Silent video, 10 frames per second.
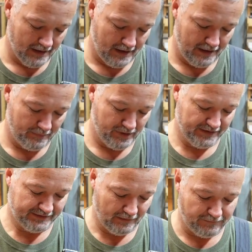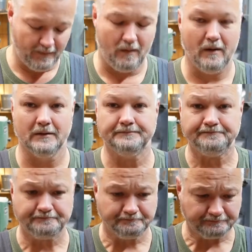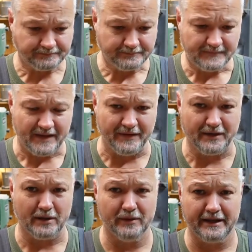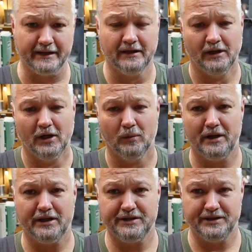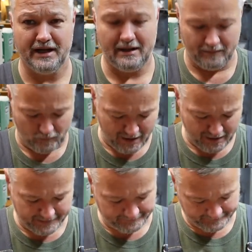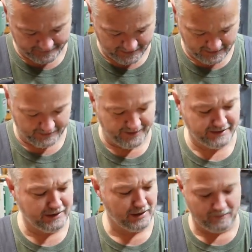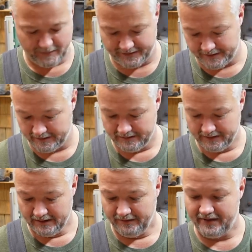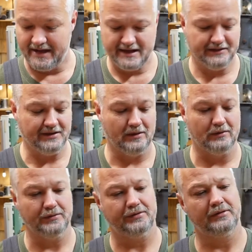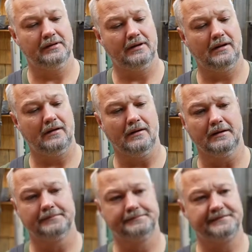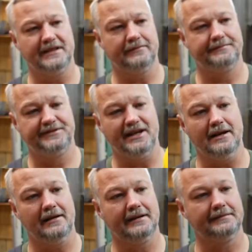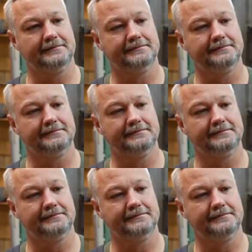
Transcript: Uh, but so far, they've done a really, really good job wearing. Uh, they come with the, the insoles are, you know, generic